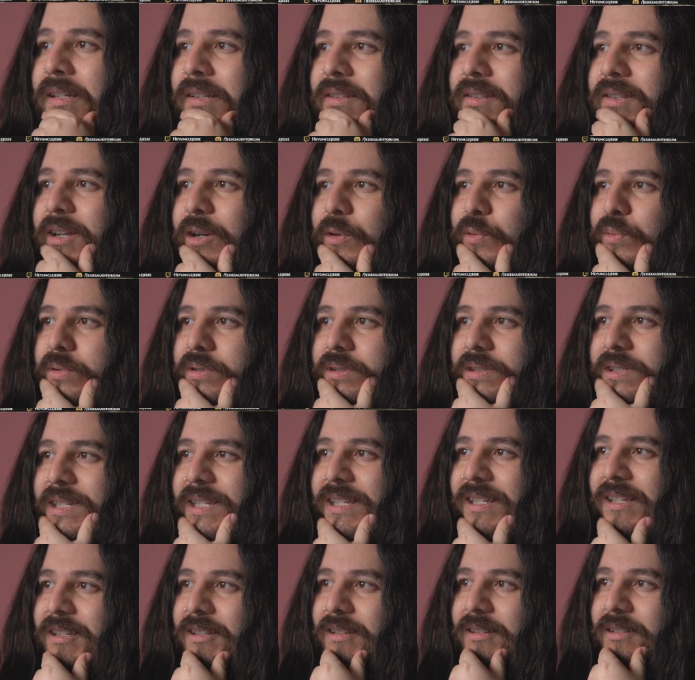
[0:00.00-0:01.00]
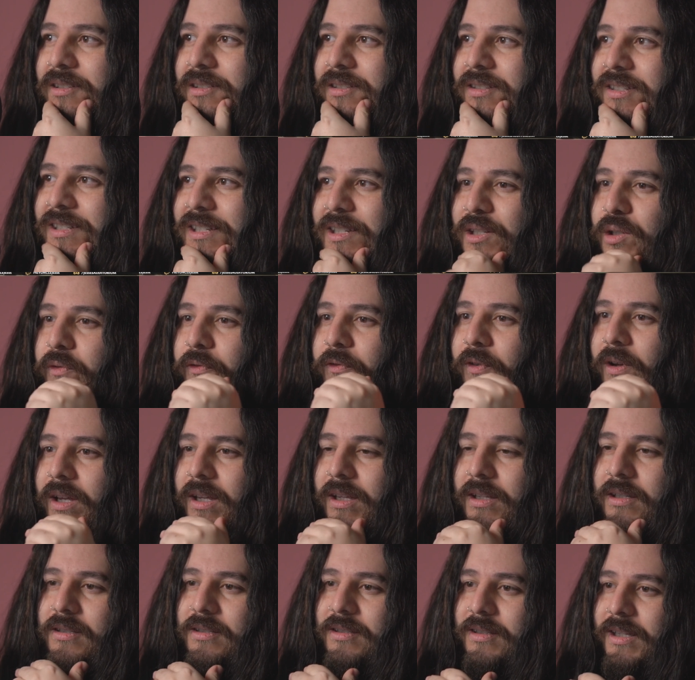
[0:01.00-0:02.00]
that really
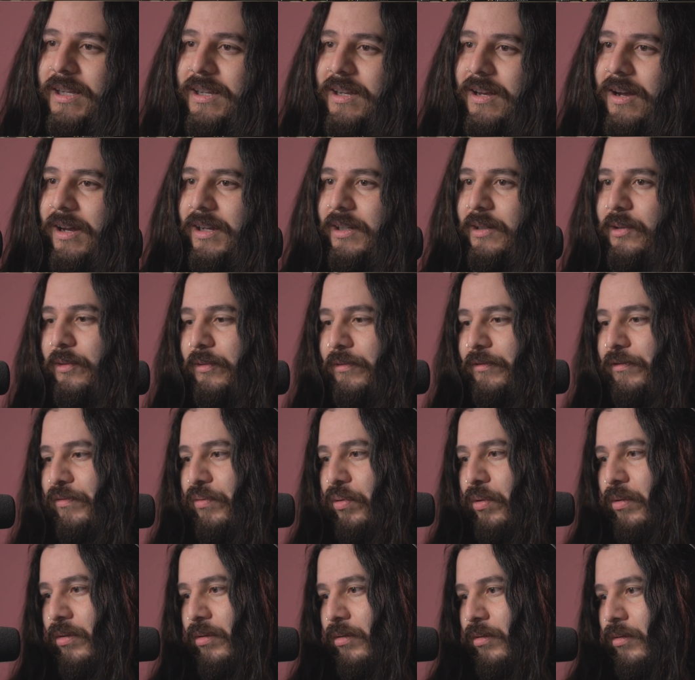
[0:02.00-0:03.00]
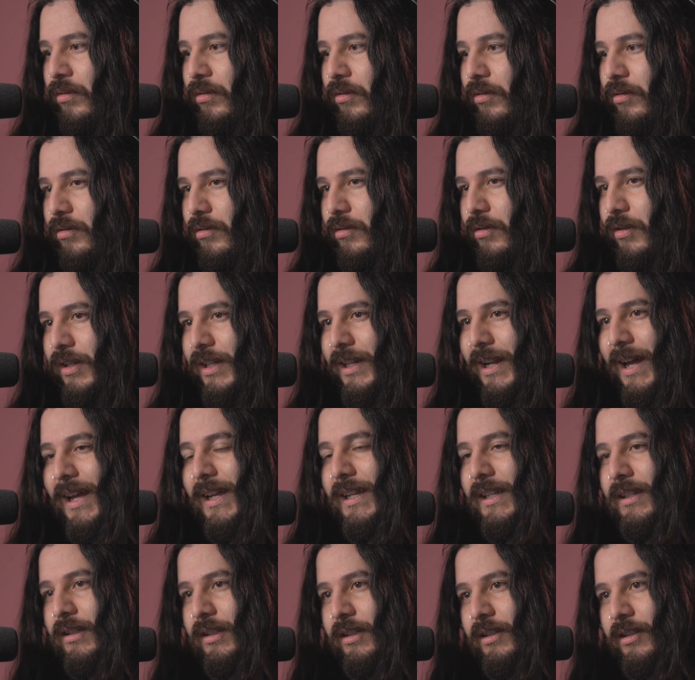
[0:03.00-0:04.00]
signifies a kind of
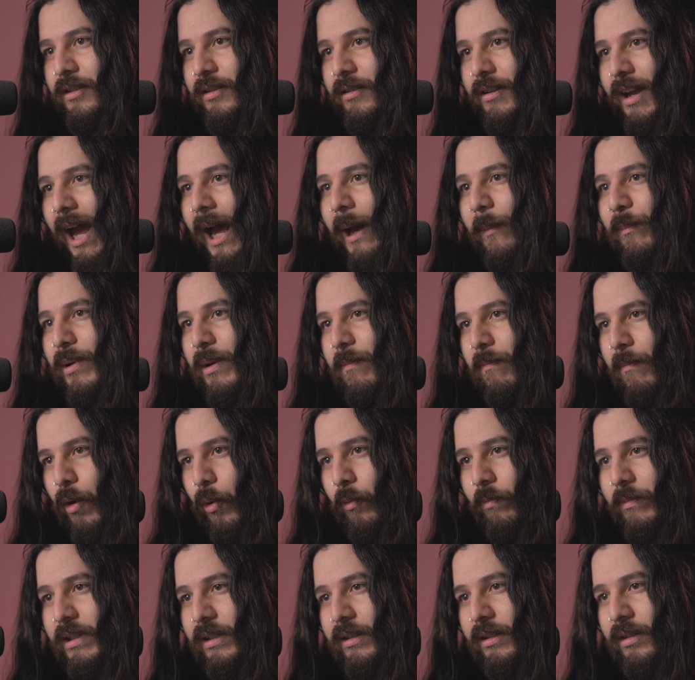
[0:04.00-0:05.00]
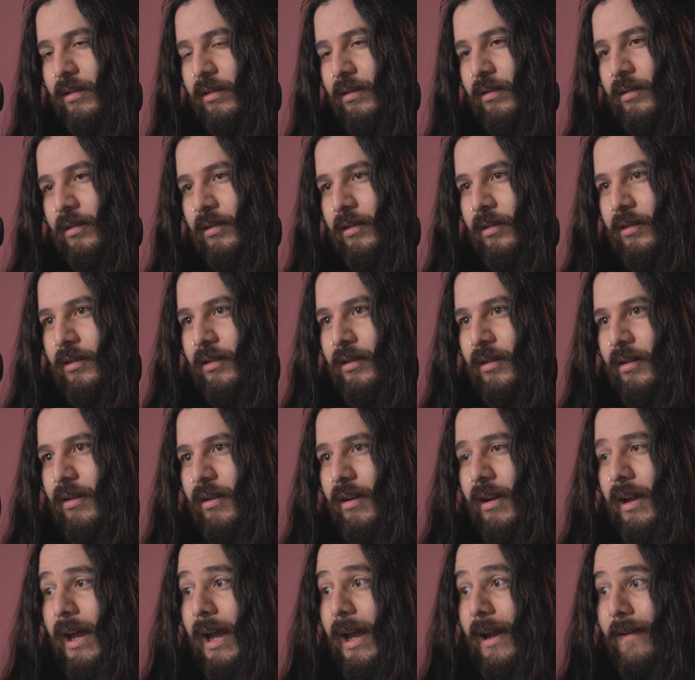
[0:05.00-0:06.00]
nice, happy moment.
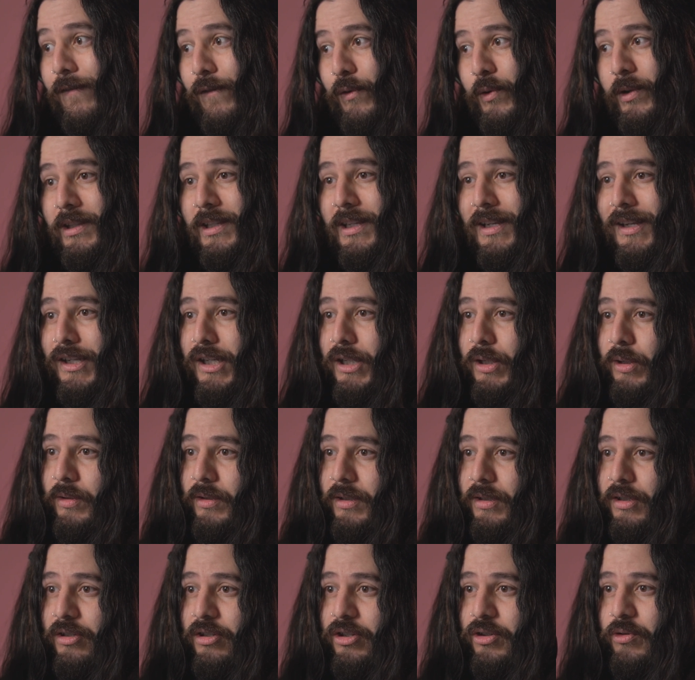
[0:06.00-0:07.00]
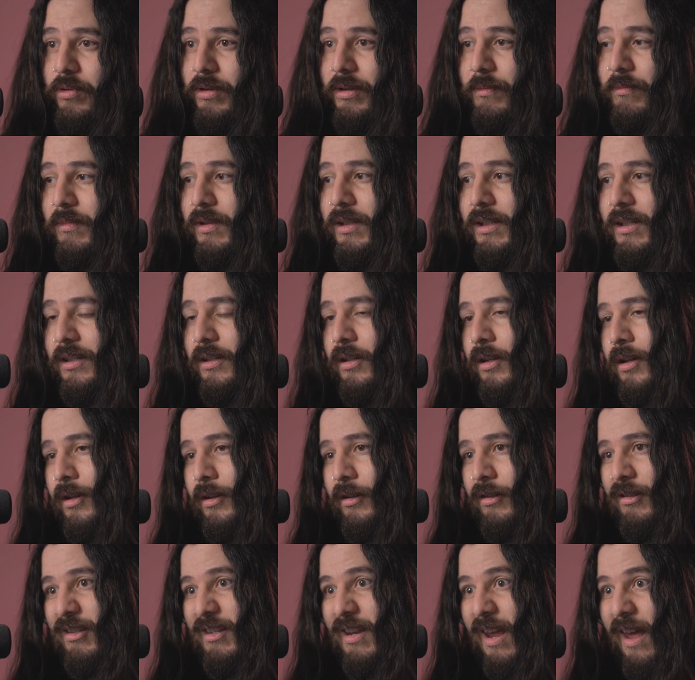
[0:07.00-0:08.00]
Everything sounds extremely
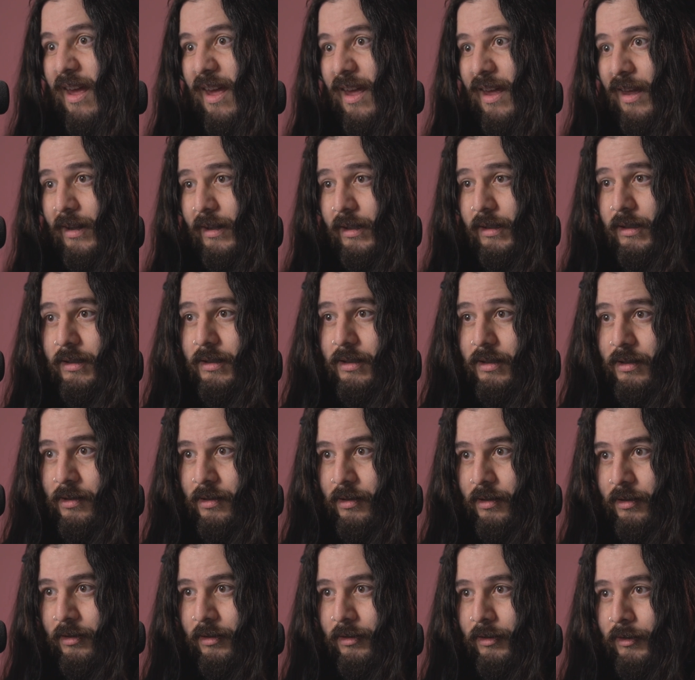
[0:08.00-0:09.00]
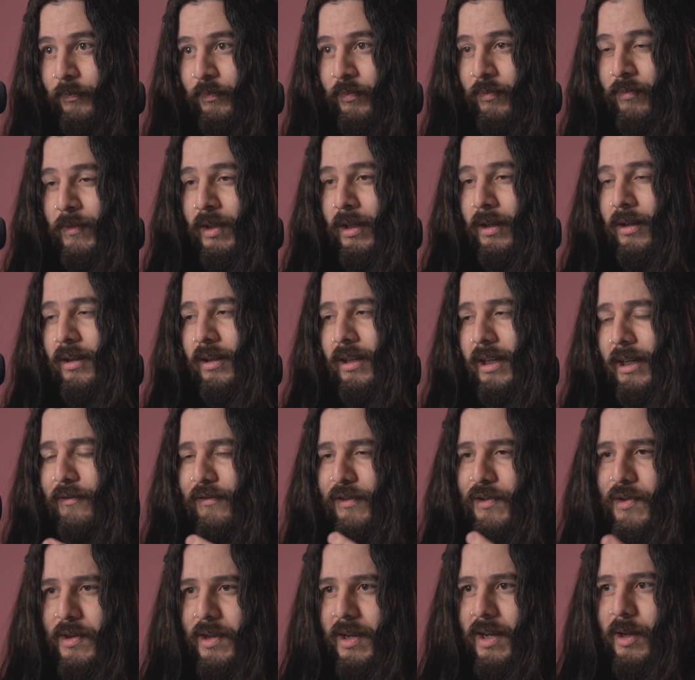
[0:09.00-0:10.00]
tense. And if
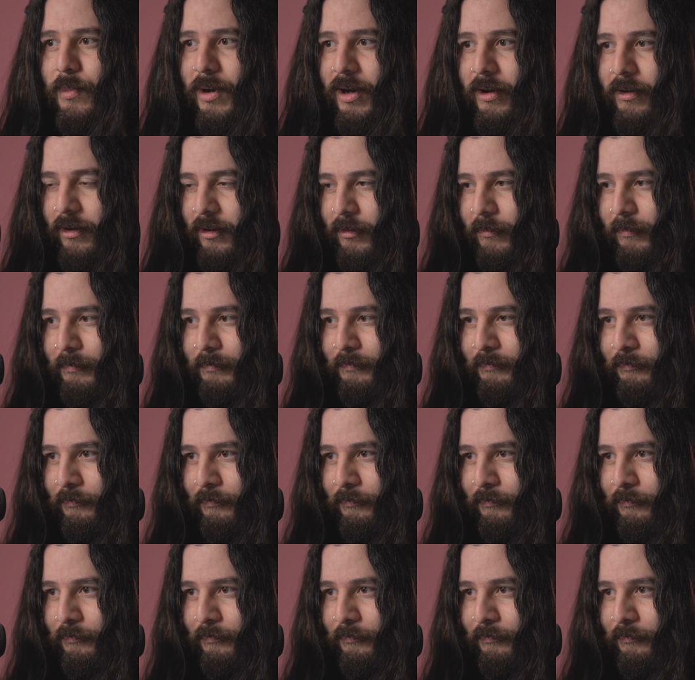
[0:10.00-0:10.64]
you think about it,